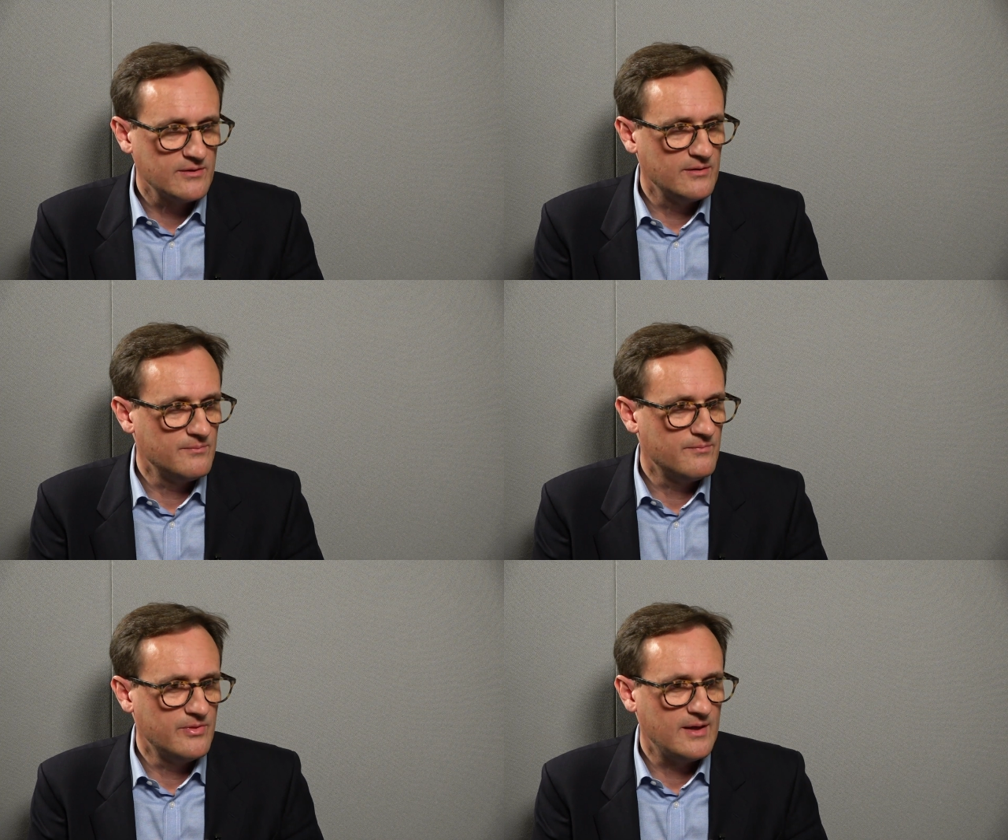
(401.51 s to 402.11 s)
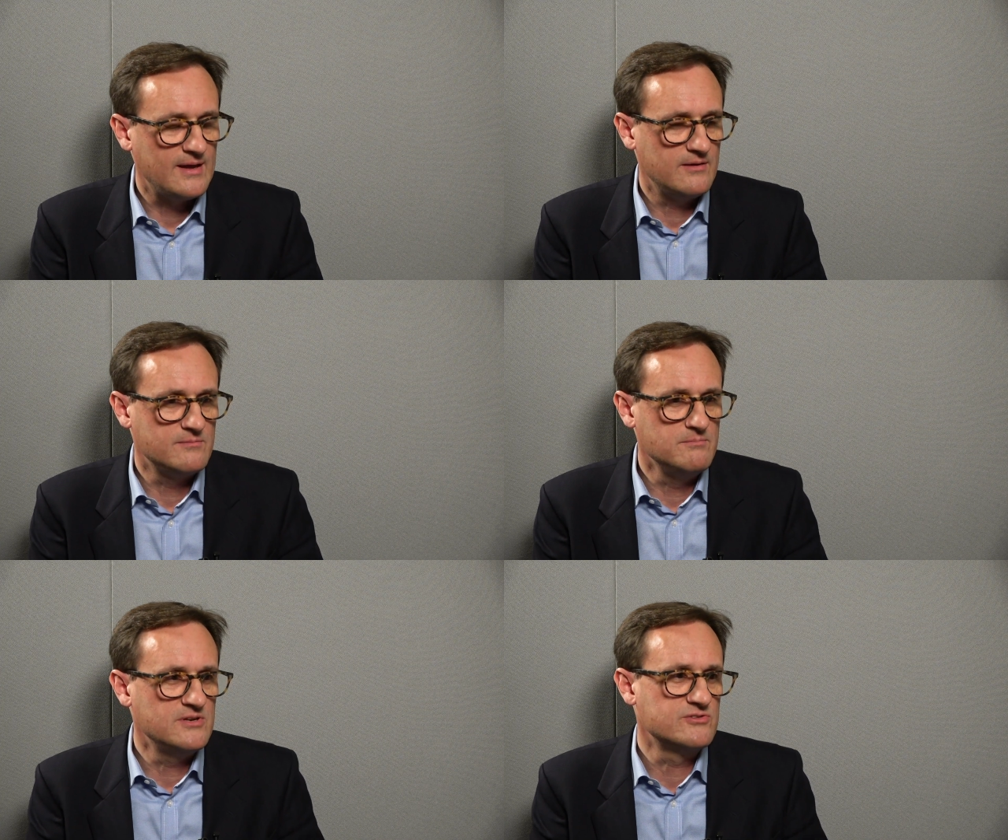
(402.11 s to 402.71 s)
the
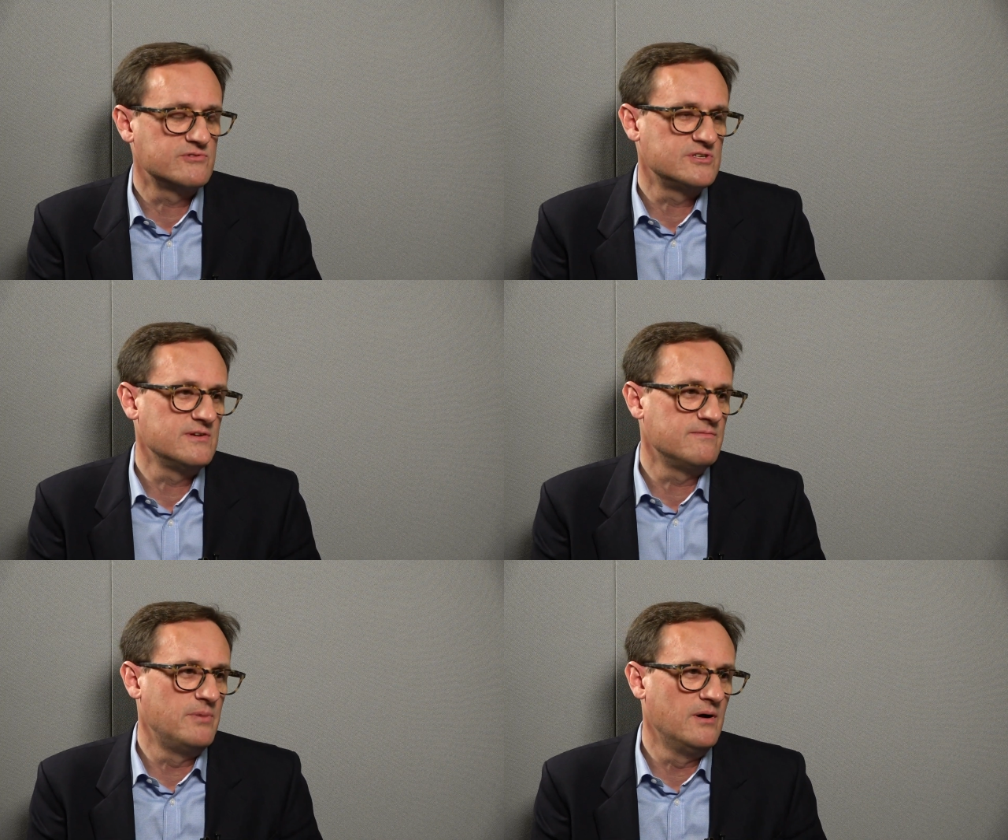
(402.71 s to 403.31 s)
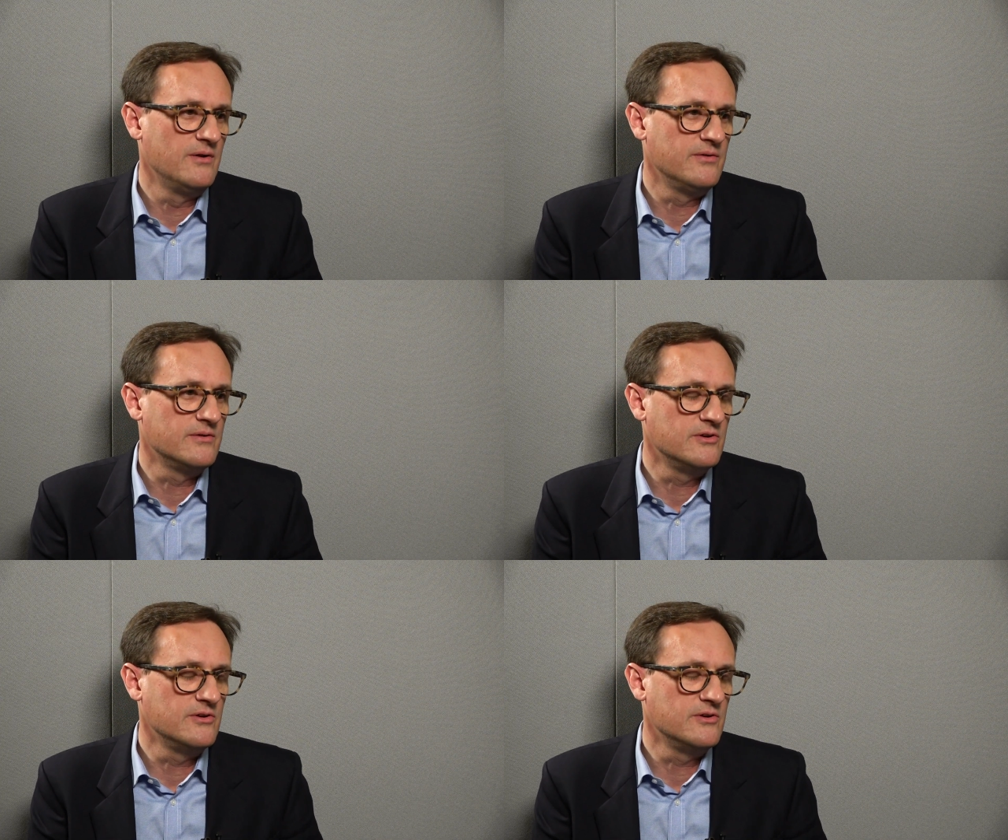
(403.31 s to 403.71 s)
administrative burden.